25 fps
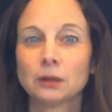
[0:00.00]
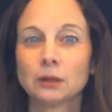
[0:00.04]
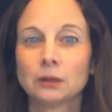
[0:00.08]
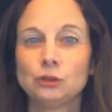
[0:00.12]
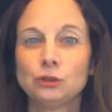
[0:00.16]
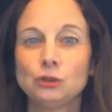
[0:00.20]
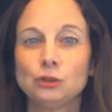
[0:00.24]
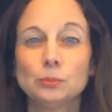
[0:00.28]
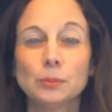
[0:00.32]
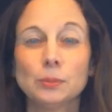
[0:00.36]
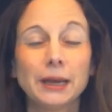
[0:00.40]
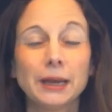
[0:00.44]

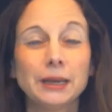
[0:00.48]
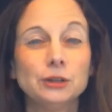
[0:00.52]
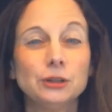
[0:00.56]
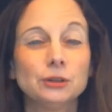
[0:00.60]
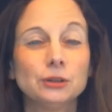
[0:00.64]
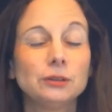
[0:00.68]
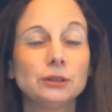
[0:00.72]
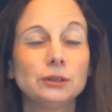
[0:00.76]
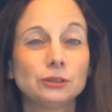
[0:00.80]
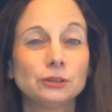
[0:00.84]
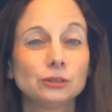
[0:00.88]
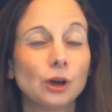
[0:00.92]
You might
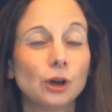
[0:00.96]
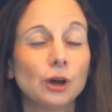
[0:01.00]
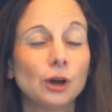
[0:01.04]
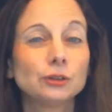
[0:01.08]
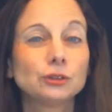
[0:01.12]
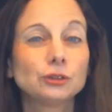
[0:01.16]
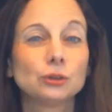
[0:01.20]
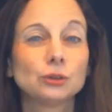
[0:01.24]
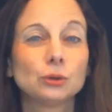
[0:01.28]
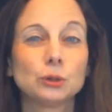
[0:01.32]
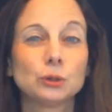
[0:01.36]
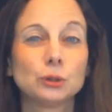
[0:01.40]
hear this
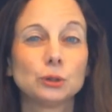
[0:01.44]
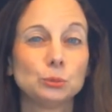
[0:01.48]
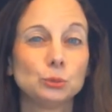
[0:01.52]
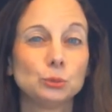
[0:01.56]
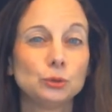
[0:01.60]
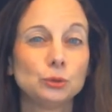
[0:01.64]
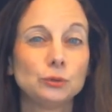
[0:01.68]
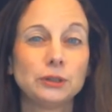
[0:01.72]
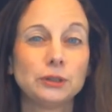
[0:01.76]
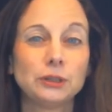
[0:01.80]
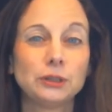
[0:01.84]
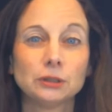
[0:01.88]
also in a
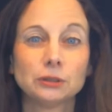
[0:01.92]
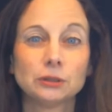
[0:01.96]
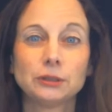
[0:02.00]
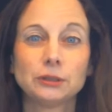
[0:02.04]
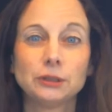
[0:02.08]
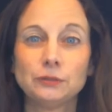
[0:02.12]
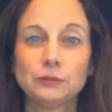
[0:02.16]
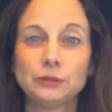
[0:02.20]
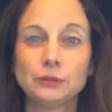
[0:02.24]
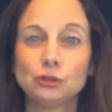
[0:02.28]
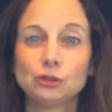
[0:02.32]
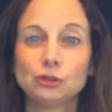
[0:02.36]
movie or
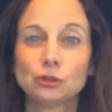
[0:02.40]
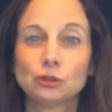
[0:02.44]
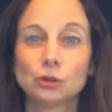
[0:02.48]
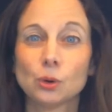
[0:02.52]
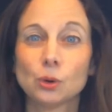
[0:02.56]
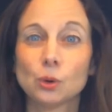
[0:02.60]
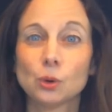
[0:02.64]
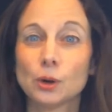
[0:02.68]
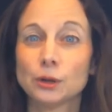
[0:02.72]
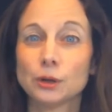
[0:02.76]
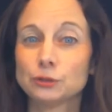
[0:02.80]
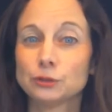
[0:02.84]
TV
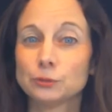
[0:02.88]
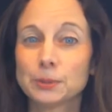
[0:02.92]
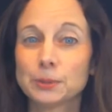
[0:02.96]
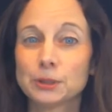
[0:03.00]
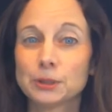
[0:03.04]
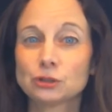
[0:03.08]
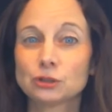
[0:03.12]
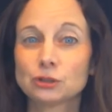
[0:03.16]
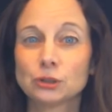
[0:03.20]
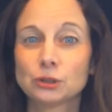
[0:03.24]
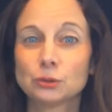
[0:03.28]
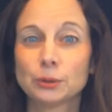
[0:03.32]
show,
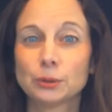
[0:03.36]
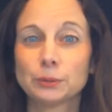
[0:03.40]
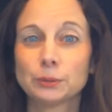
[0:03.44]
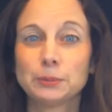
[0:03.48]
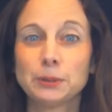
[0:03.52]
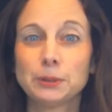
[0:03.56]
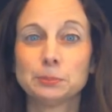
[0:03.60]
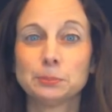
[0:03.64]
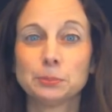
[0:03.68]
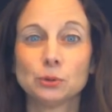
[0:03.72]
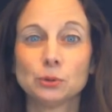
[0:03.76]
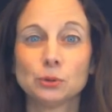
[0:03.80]
especially with
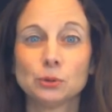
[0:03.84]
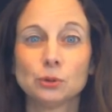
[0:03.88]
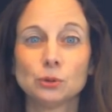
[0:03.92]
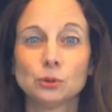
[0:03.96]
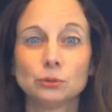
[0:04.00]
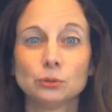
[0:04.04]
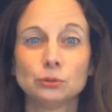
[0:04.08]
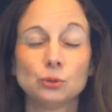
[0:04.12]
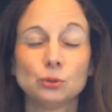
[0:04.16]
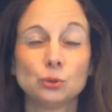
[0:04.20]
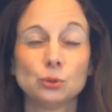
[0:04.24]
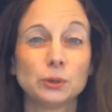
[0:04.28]

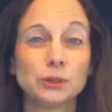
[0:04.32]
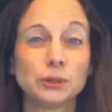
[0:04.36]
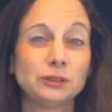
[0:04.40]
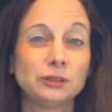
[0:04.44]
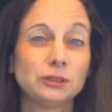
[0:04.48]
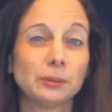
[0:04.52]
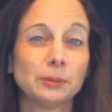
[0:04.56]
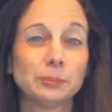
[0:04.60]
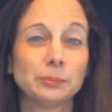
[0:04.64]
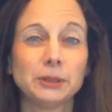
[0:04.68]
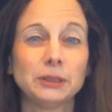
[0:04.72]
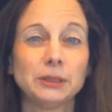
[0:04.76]
people doing
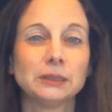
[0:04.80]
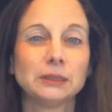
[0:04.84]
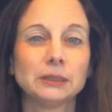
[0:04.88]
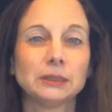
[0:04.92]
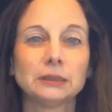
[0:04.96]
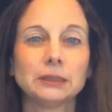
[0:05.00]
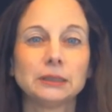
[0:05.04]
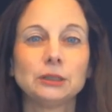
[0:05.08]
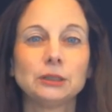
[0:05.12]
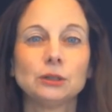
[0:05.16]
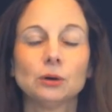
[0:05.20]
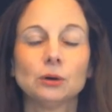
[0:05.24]
something
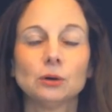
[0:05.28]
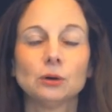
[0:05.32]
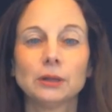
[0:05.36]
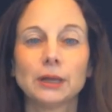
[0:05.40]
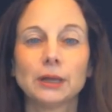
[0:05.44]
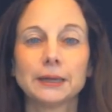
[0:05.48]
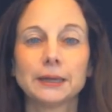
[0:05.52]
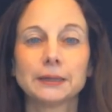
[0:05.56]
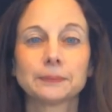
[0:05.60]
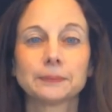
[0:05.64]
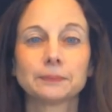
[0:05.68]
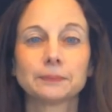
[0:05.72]
illegal,
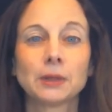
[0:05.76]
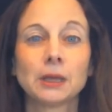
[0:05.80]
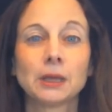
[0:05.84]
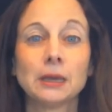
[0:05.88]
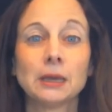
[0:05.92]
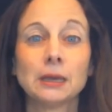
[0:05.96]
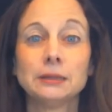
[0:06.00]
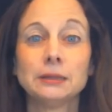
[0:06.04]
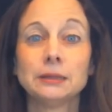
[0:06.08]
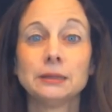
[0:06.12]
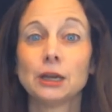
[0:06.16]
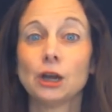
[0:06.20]
like
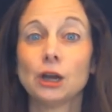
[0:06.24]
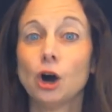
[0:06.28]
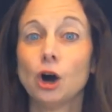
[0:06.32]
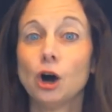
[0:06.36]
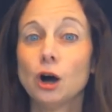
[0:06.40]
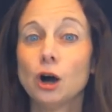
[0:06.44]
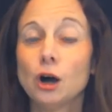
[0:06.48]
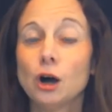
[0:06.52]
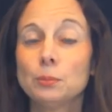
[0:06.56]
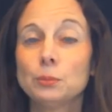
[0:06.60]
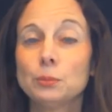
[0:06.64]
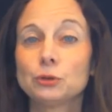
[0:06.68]
they
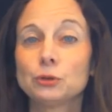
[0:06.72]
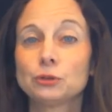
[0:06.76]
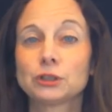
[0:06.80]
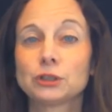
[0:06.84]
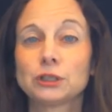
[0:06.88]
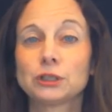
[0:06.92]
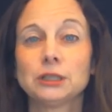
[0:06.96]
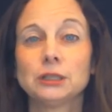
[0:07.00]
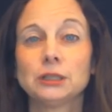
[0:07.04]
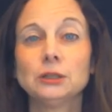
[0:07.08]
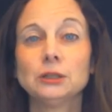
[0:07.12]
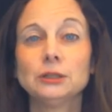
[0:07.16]
almost
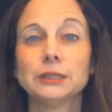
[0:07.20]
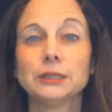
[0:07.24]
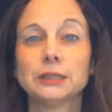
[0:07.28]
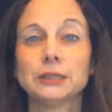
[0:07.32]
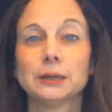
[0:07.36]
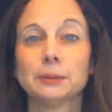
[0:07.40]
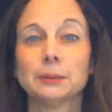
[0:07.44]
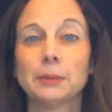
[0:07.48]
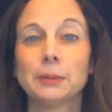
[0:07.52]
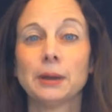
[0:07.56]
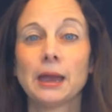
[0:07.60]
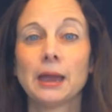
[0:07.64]
killed
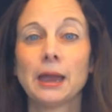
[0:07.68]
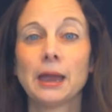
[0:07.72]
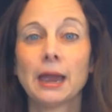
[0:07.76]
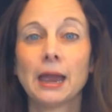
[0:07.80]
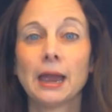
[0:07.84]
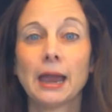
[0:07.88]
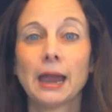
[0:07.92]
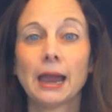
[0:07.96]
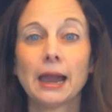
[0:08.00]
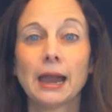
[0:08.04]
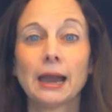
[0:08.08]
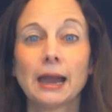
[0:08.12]
him
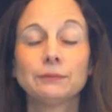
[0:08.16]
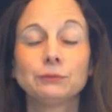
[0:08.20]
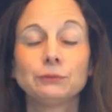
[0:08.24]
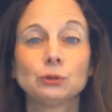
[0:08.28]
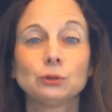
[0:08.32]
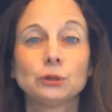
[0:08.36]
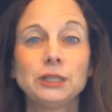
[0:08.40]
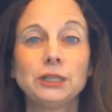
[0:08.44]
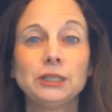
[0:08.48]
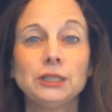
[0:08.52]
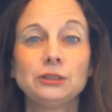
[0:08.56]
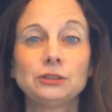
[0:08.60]
after
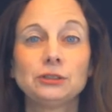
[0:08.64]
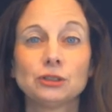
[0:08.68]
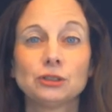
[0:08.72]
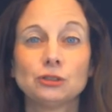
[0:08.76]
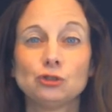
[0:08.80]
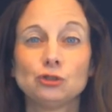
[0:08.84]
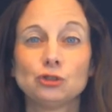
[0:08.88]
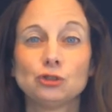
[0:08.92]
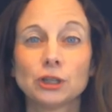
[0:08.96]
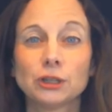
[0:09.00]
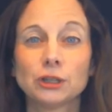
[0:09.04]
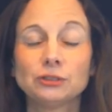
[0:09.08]
he
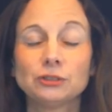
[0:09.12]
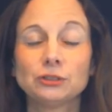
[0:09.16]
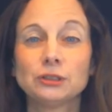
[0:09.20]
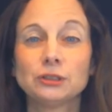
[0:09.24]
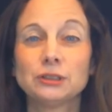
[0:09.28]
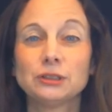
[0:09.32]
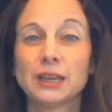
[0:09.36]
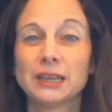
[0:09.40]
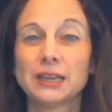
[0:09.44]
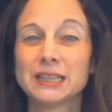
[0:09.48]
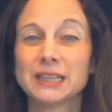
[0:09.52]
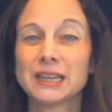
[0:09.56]

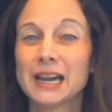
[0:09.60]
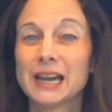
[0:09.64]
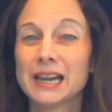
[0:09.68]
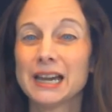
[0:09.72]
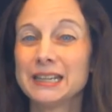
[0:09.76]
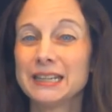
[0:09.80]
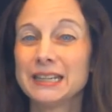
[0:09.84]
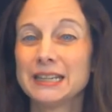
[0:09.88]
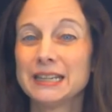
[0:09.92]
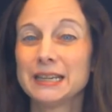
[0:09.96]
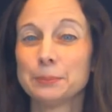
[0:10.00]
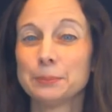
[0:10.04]
suggested they cut
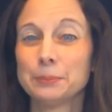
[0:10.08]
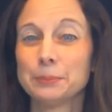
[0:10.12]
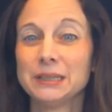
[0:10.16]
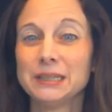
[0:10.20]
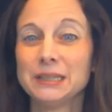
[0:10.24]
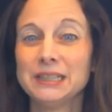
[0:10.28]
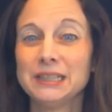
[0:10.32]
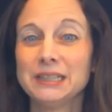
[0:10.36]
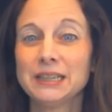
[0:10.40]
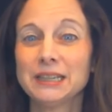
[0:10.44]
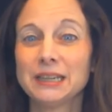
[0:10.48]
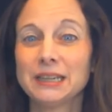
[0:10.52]
him
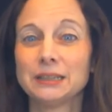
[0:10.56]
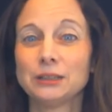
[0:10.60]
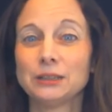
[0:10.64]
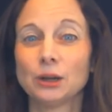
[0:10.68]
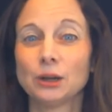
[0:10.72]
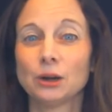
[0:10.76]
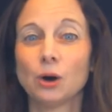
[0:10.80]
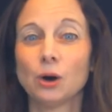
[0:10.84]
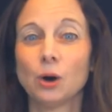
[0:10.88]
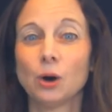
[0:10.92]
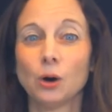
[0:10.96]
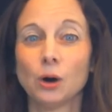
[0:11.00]
in
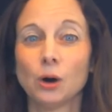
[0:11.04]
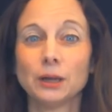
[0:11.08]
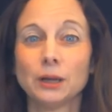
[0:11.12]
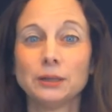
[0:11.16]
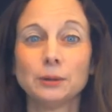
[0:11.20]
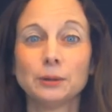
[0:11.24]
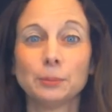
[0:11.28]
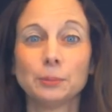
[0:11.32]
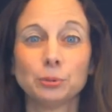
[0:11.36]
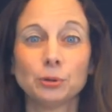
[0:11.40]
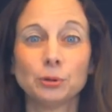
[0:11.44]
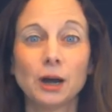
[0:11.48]
on
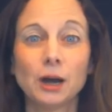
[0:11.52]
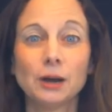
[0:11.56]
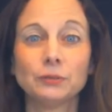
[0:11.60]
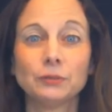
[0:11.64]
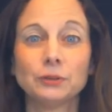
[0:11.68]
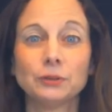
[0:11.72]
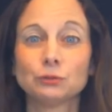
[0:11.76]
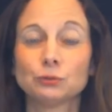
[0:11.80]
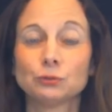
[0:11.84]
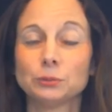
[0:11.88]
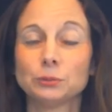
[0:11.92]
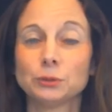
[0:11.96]
the
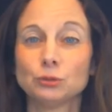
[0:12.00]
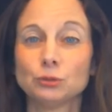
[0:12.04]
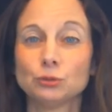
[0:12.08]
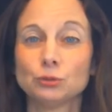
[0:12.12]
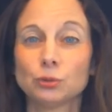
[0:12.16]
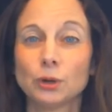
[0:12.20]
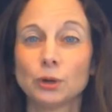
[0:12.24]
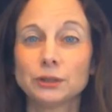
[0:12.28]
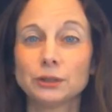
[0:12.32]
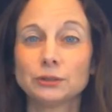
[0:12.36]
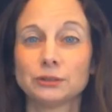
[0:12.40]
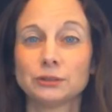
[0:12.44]
profits from the
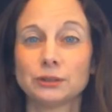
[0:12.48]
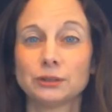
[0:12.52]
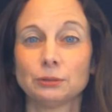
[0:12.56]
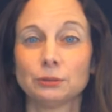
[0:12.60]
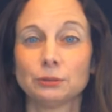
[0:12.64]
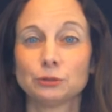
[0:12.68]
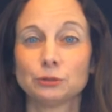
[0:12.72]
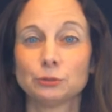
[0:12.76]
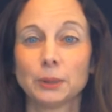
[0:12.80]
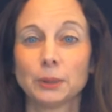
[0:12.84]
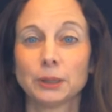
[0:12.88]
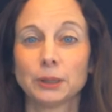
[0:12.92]
drugs they were
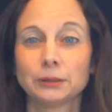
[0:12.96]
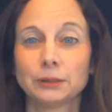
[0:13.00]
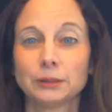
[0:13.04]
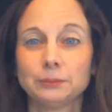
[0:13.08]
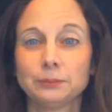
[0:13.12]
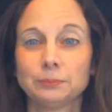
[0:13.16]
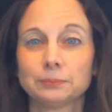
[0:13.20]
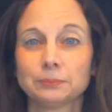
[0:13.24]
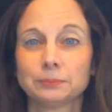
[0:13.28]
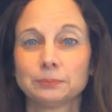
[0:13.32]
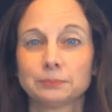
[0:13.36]
smuggling.